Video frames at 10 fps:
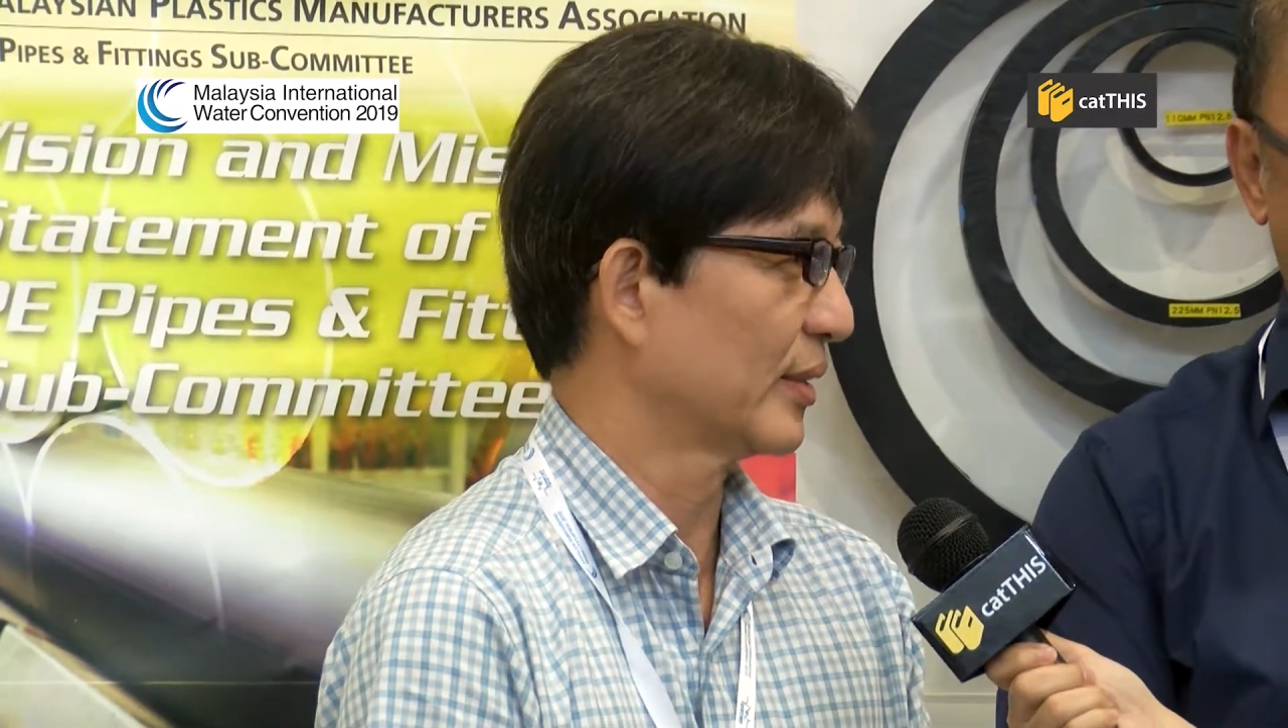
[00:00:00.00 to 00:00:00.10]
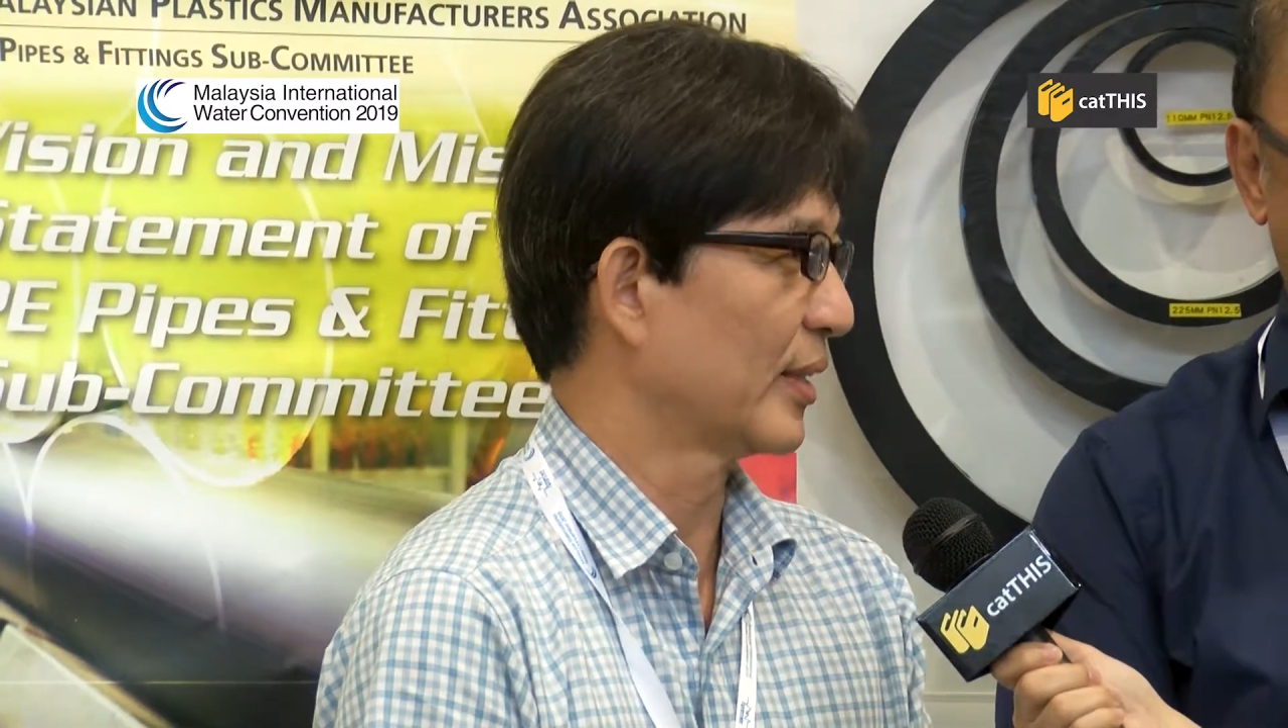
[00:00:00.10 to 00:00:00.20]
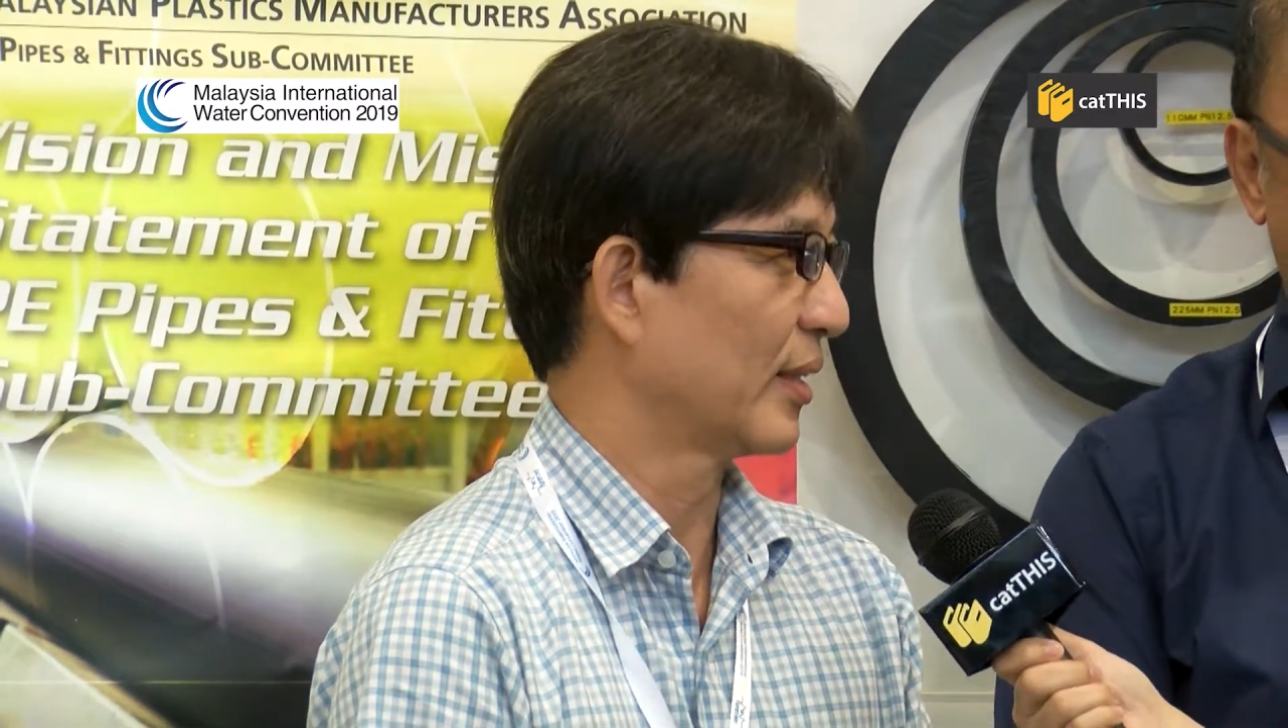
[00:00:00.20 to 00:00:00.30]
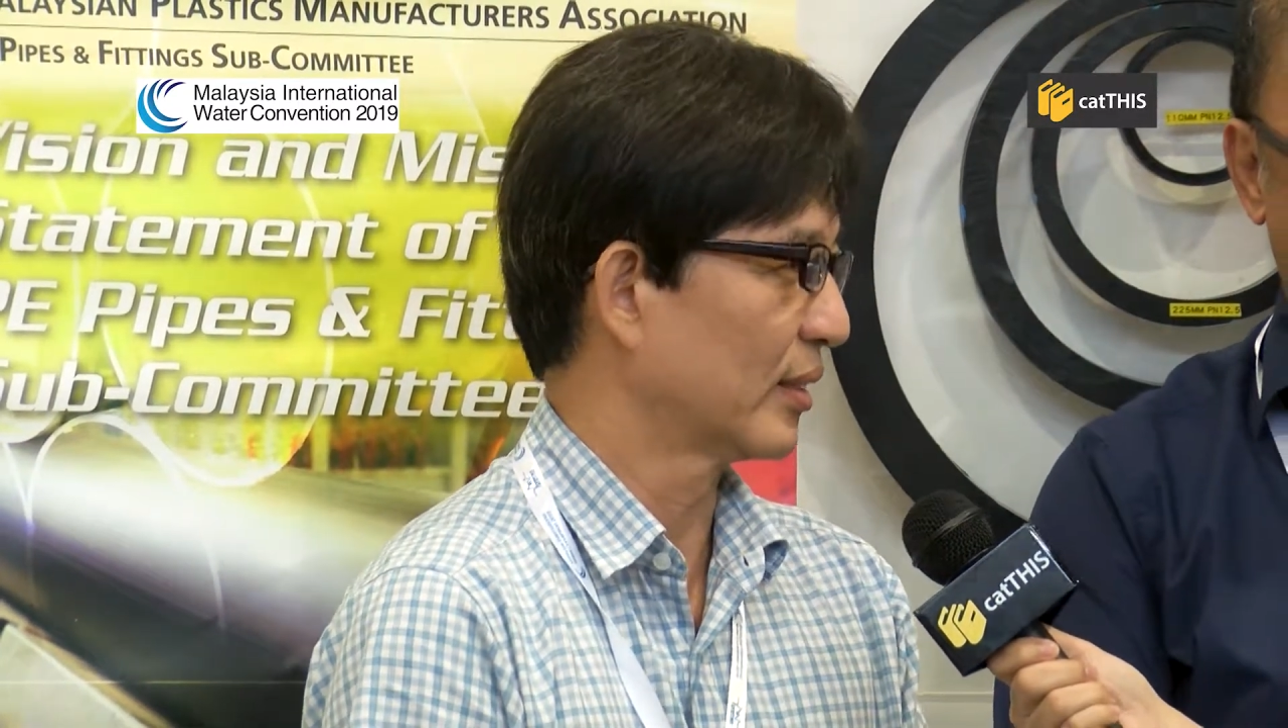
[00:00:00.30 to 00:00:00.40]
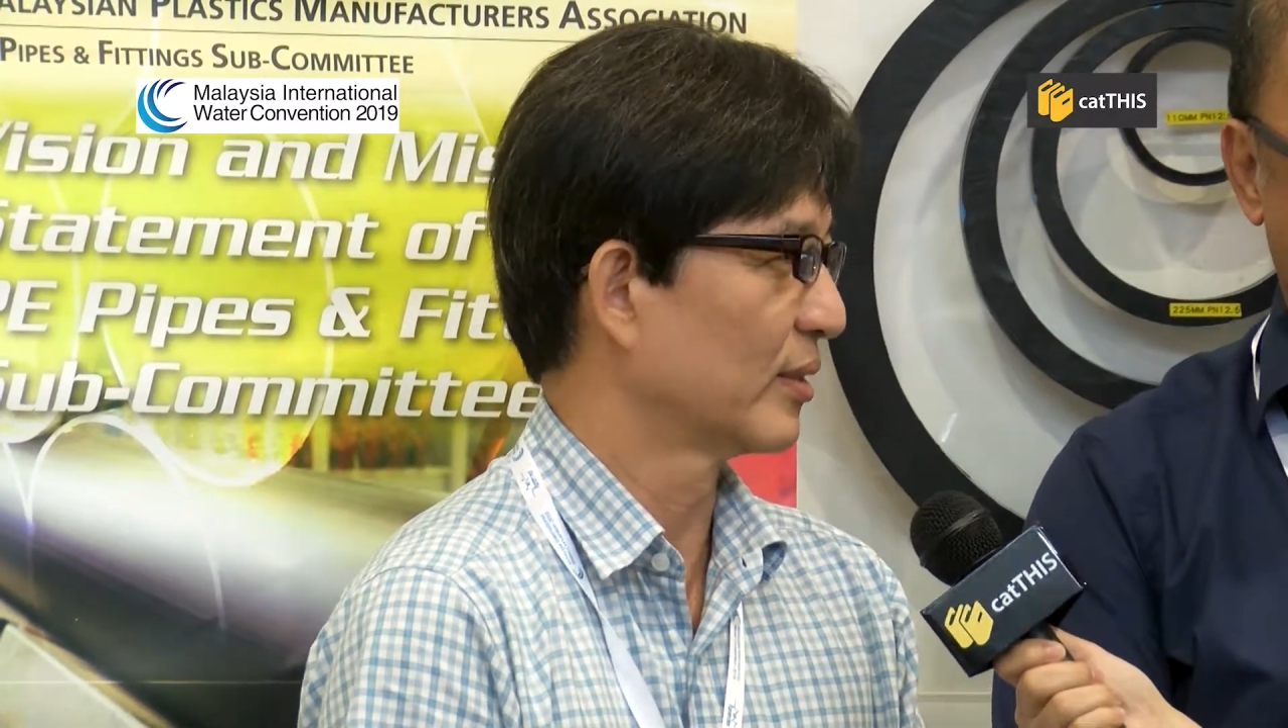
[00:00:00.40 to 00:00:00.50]

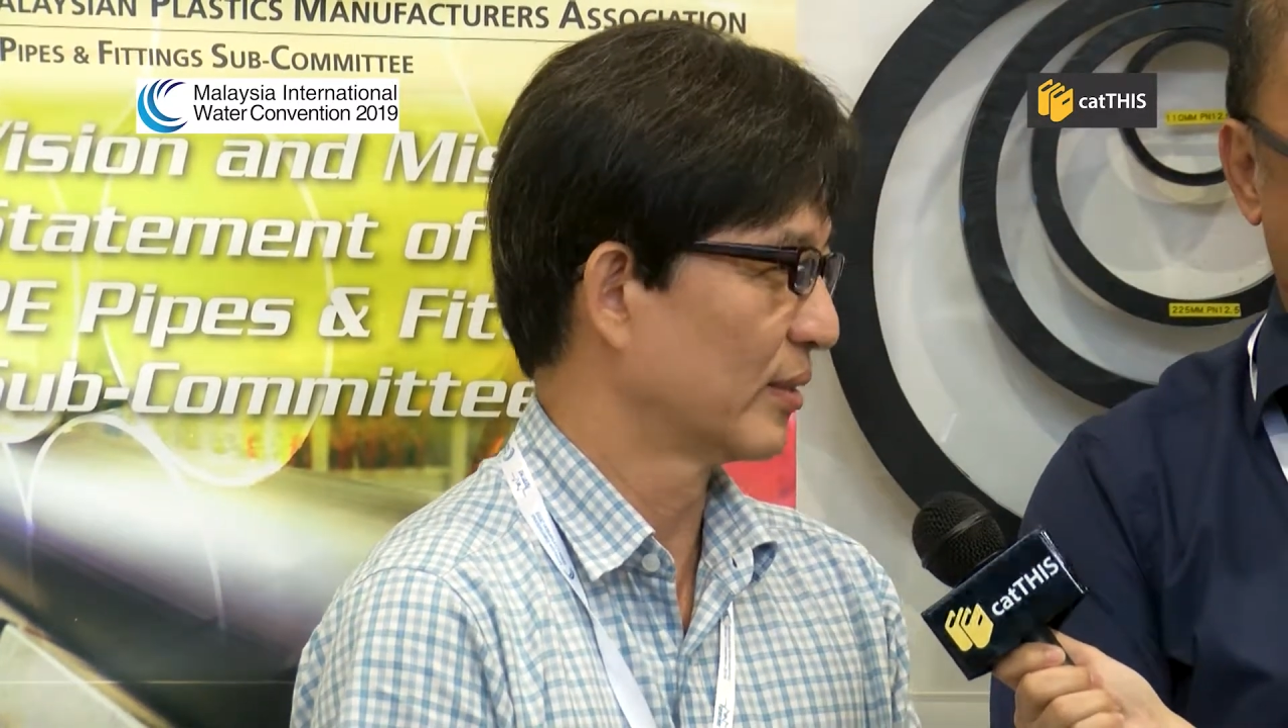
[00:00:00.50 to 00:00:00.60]
Yeah.